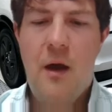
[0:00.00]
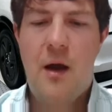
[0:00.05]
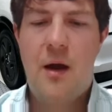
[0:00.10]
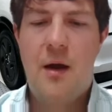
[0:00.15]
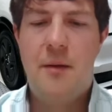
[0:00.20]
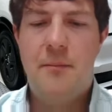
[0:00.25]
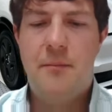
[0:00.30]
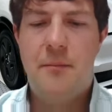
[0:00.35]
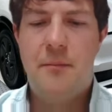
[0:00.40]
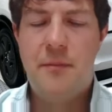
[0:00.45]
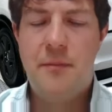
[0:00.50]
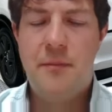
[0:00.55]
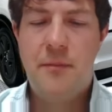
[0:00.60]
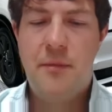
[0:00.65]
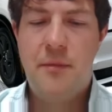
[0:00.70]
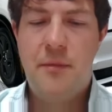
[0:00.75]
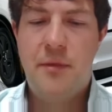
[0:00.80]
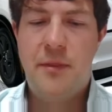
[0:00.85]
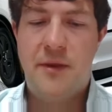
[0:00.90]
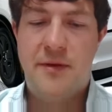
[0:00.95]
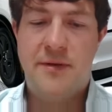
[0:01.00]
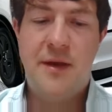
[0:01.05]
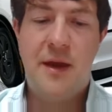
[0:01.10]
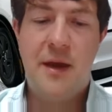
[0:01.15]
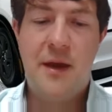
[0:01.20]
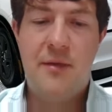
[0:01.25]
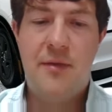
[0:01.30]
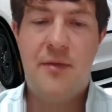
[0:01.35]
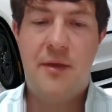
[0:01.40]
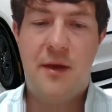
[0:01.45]
The
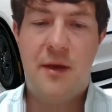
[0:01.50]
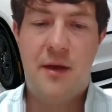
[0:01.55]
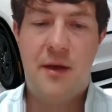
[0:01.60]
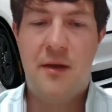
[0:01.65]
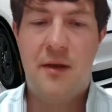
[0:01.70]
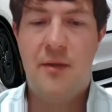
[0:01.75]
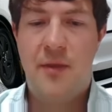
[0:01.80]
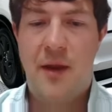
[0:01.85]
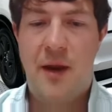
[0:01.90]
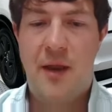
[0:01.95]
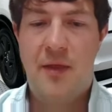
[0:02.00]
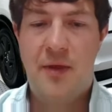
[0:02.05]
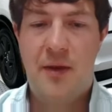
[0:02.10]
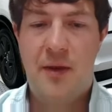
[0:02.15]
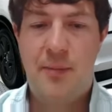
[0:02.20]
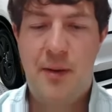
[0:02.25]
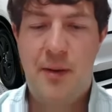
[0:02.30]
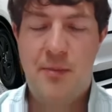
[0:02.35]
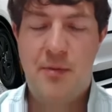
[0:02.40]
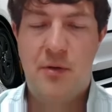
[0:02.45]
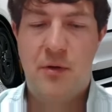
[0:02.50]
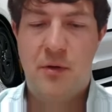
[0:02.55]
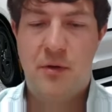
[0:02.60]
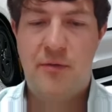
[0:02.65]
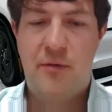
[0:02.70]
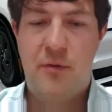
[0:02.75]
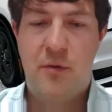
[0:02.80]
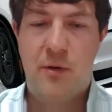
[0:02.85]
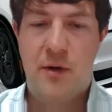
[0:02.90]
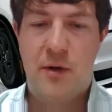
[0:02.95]
second thing that I think people look
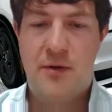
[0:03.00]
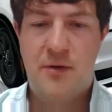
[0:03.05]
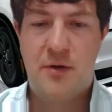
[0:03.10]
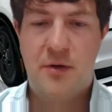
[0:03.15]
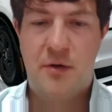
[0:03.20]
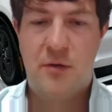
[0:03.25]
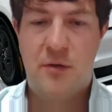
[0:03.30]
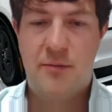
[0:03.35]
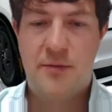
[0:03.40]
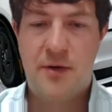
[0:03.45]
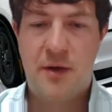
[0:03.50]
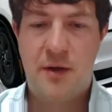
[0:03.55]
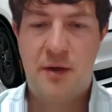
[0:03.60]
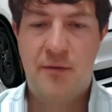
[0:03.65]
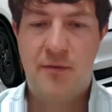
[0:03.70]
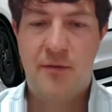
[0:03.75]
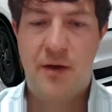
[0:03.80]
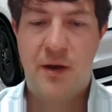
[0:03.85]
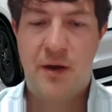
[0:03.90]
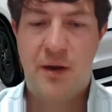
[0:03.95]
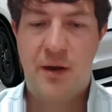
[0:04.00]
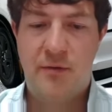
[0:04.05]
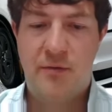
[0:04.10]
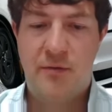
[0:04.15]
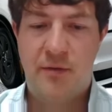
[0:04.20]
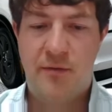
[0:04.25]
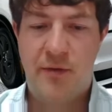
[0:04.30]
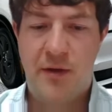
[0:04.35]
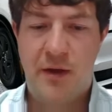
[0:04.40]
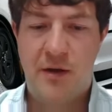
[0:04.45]
for in terms of an
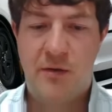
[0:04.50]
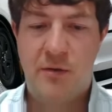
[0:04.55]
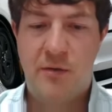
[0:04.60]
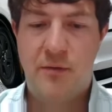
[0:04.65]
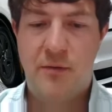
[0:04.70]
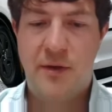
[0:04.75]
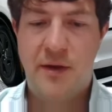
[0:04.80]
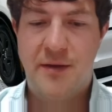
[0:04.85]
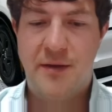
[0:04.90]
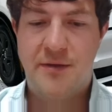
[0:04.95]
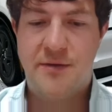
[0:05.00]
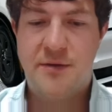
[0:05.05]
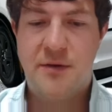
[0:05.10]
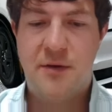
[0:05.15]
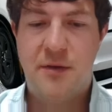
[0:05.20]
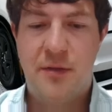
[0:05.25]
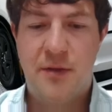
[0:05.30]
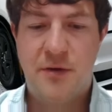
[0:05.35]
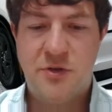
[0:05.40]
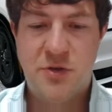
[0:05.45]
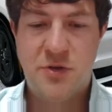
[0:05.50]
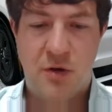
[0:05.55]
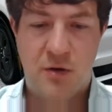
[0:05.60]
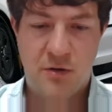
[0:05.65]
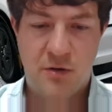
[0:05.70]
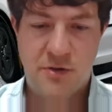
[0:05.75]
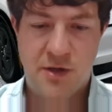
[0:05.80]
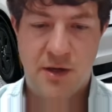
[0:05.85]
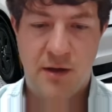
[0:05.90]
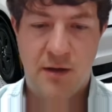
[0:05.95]
electric vehicle is the
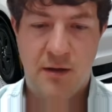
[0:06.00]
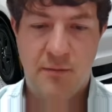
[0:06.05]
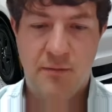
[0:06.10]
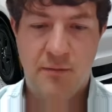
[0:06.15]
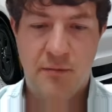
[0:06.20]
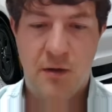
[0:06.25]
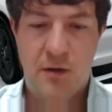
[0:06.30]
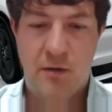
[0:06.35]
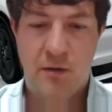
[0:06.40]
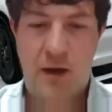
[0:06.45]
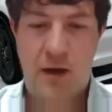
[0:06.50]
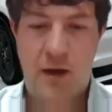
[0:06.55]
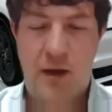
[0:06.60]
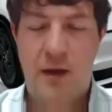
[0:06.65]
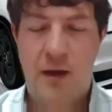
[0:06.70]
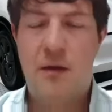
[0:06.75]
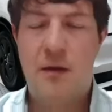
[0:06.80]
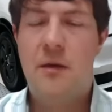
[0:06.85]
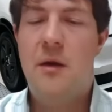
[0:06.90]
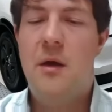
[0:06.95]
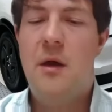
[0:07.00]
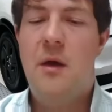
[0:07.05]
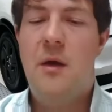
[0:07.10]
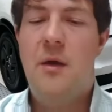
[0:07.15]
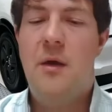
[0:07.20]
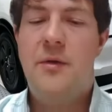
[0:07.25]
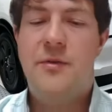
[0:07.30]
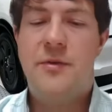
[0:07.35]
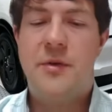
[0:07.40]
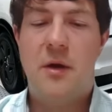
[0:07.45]
charging. Okay.
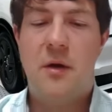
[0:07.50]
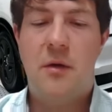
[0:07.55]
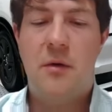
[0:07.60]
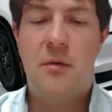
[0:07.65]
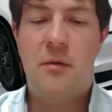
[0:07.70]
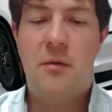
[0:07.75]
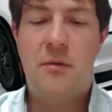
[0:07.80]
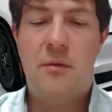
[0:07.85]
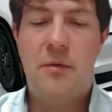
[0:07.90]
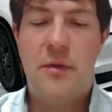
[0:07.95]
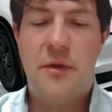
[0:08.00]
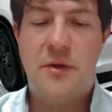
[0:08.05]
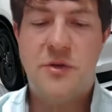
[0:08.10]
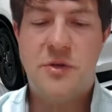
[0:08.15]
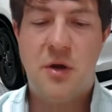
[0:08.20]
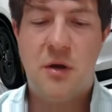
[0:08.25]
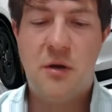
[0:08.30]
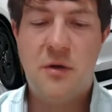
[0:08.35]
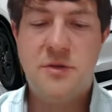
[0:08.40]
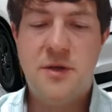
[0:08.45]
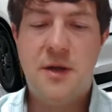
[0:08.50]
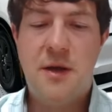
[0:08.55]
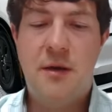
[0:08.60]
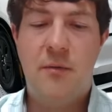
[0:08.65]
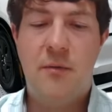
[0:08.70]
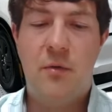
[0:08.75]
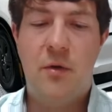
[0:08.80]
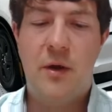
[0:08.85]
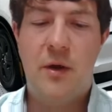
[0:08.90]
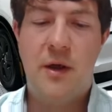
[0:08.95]
So the
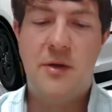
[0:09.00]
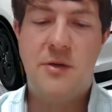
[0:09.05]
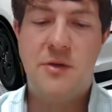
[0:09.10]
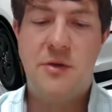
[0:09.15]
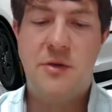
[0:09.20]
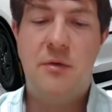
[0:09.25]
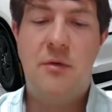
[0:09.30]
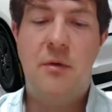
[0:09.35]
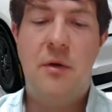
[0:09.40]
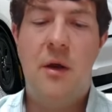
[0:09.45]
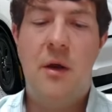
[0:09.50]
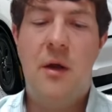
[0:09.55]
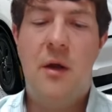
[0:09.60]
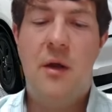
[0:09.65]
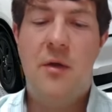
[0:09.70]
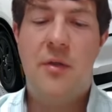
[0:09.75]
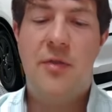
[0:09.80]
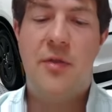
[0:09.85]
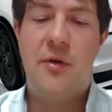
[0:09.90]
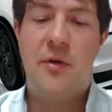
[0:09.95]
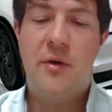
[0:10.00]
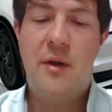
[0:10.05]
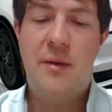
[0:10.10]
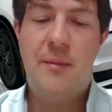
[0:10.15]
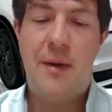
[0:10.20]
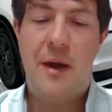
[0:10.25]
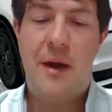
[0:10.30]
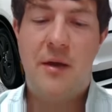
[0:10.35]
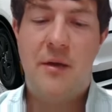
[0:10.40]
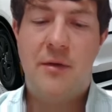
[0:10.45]
charging will get you 30
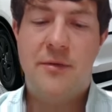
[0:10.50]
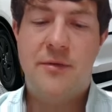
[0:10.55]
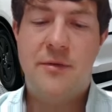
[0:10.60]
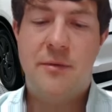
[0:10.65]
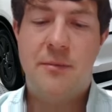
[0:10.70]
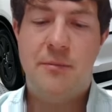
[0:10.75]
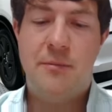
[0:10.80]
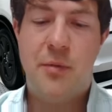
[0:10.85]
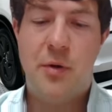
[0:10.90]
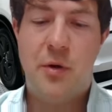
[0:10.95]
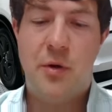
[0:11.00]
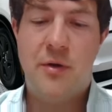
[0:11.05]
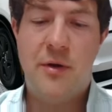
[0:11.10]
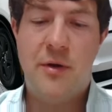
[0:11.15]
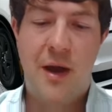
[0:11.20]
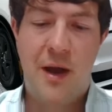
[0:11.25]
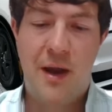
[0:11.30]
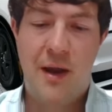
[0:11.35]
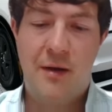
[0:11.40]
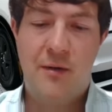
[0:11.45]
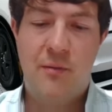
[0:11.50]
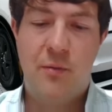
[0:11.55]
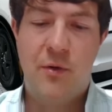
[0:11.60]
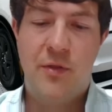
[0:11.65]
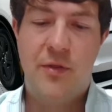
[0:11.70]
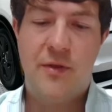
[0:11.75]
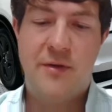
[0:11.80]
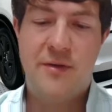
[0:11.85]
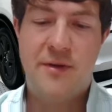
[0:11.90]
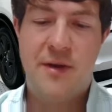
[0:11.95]
miles per night
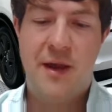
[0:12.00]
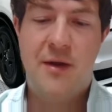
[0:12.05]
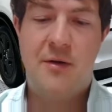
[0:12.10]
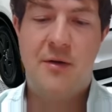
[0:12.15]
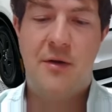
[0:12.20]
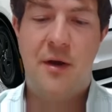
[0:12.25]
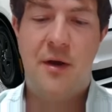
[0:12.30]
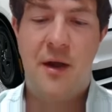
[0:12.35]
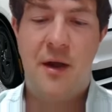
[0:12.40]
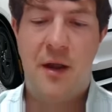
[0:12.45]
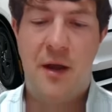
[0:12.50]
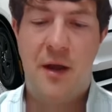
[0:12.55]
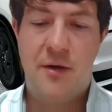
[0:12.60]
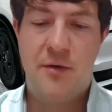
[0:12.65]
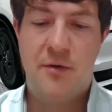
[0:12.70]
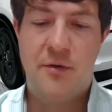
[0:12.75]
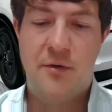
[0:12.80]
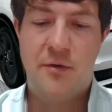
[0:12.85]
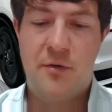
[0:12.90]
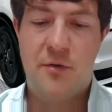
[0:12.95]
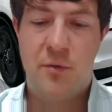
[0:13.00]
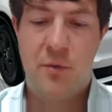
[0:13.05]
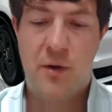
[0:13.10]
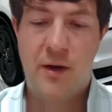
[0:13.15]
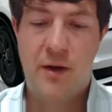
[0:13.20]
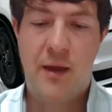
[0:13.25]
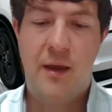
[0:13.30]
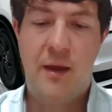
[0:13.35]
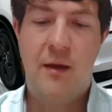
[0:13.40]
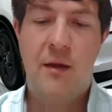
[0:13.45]
with a standard
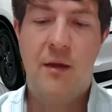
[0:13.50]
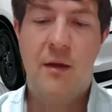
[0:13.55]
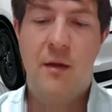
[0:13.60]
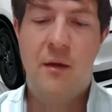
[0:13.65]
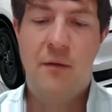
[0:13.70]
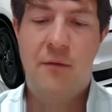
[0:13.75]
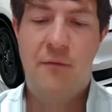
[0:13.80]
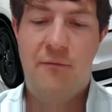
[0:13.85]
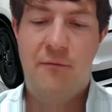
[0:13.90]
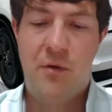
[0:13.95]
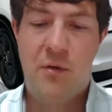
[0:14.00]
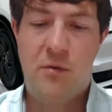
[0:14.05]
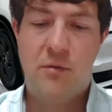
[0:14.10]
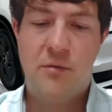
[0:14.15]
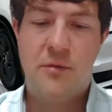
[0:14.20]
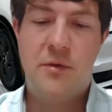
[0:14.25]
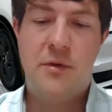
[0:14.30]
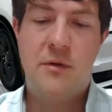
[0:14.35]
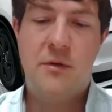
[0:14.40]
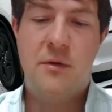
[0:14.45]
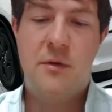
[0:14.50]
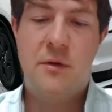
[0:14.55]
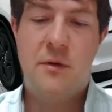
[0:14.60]
120 volt